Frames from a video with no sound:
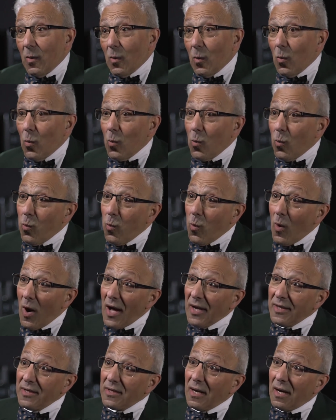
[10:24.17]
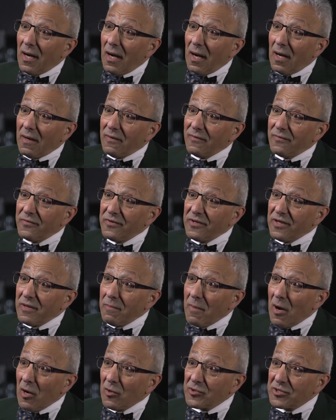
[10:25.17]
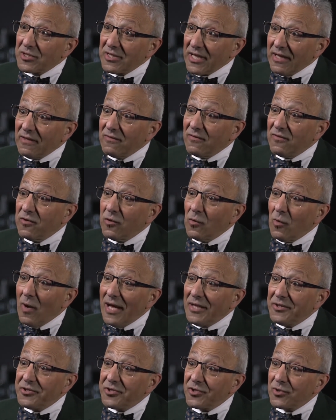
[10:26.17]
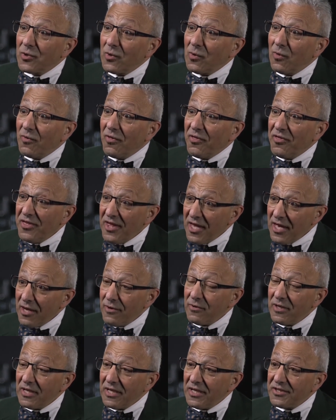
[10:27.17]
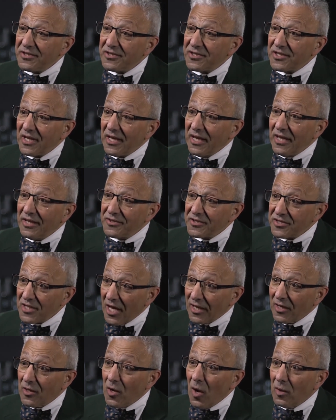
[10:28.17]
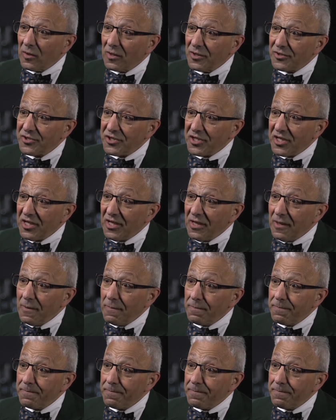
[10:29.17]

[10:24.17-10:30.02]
One of the most influential theories in psychology